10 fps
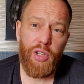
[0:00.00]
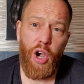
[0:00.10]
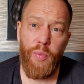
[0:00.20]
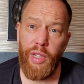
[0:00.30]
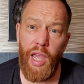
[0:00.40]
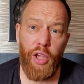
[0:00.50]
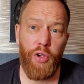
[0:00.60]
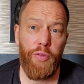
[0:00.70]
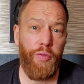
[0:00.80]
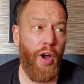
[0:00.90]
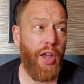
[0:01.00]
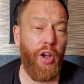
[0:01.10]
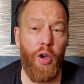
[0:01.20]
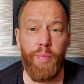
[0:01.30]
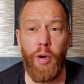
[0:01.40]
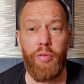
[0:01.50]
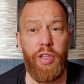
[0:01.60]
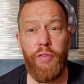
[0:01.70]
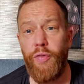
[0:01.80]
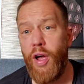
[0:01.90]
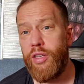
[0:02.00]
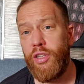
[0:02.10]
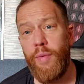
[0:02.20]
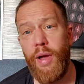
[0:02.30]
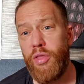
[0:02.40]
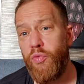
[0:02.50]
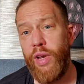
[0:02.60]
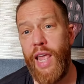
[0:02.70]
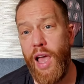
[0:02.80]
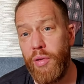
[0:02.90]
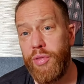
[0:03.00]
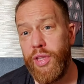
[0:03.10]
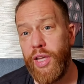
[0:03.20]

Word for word: I hope we get a good fight, and I hope both these fighters come out the ring healthy.